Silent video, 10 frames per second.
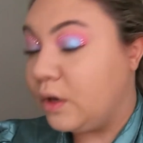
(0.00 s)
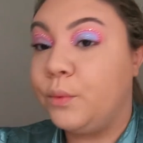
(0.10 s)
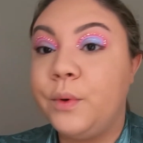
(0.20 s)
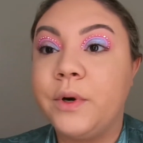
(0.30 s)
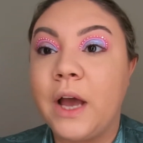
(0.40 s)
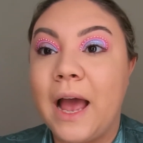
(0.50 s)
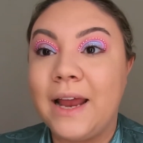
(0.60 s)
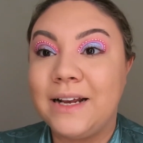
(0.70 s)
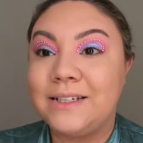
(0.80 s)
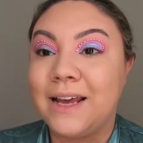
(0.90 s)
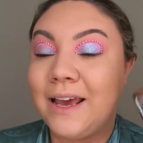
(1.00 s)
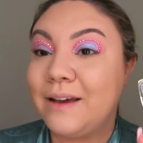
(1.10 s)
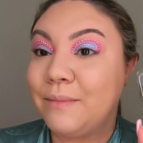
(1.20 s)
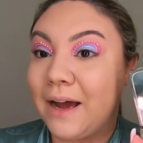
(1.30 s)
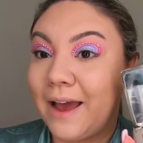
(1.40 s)
we will go ahead and
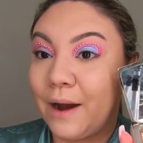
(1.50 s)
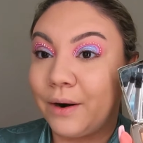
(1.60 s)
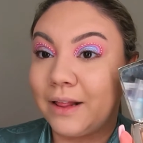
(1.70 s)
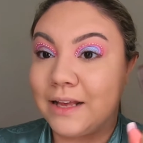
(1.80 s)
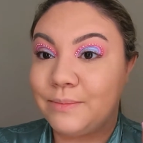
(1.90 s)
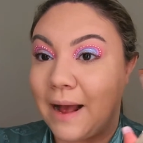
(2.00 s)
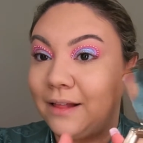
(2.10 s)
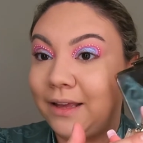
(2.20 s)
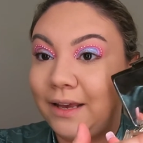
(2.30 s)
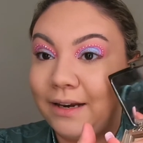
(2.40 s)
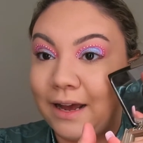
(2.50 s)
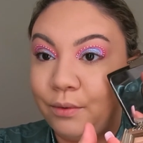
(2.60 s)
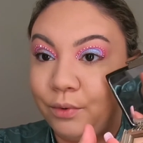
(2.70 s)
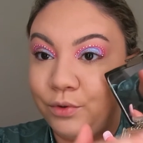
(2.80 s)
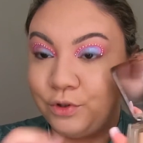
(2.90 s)
take my Hourglass palette and I
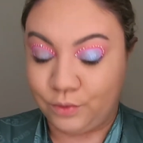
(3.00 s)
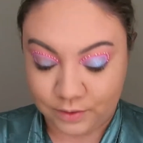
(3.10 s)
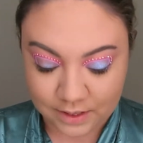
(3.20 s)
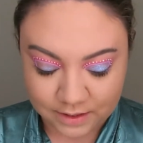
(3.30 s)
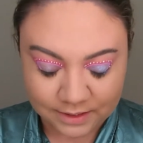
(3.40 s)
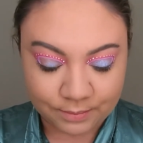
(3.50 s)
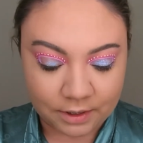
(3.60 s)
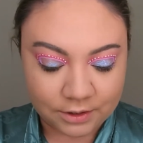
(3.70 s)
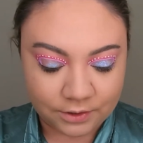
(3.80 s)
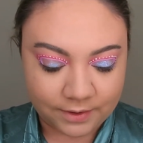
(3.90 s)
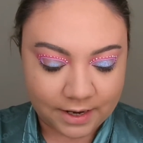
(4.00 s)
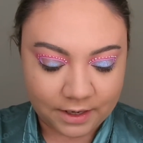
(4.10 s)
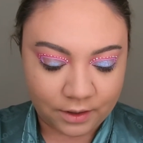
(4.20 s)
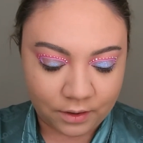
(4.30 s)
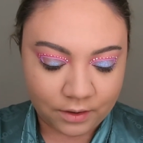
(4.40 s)
will use this bronzer right
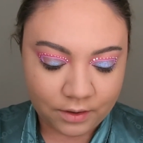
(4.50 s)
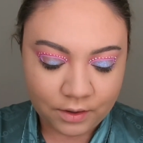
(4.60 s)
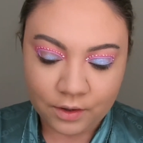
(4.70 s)
here,